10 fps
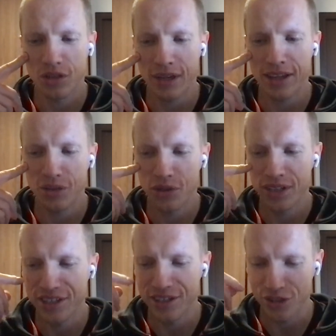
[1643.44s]
21
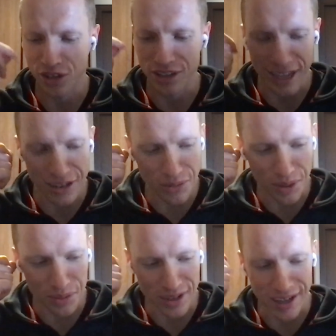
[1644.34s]
years old. I
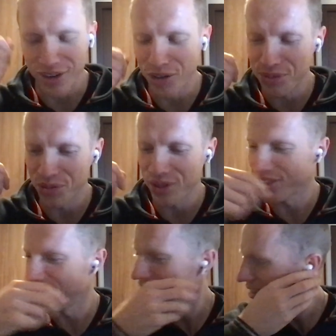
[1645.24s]
remember. I hope you will
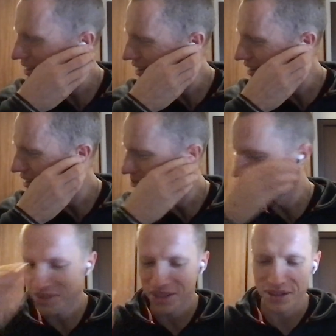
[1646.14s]
not
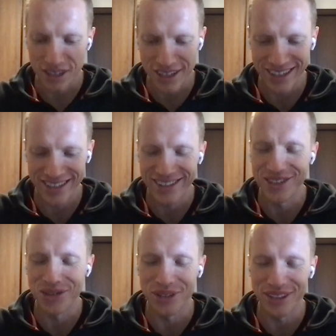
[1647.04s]

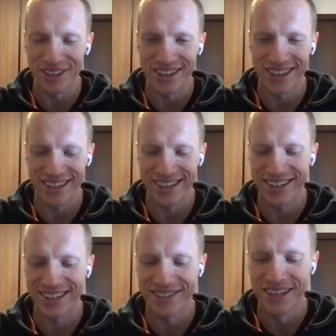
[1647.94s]
you will not
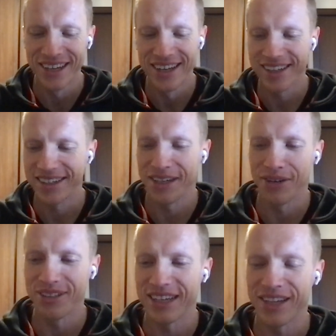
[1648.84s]
how
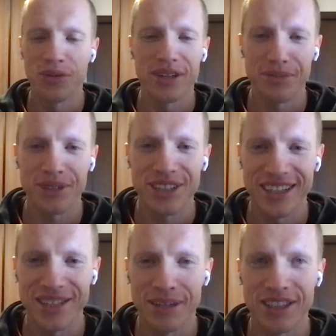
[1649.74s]
to say, you will appreciate
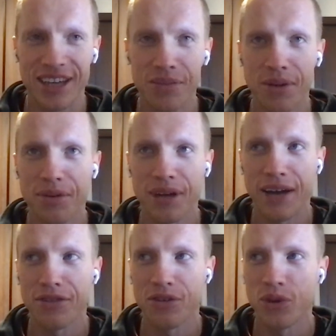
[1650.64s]
this message. I remember
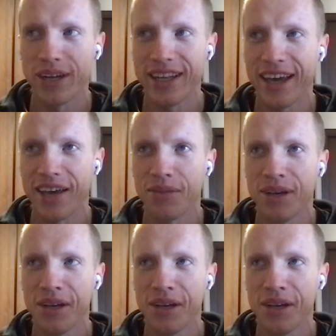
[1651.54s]
after one game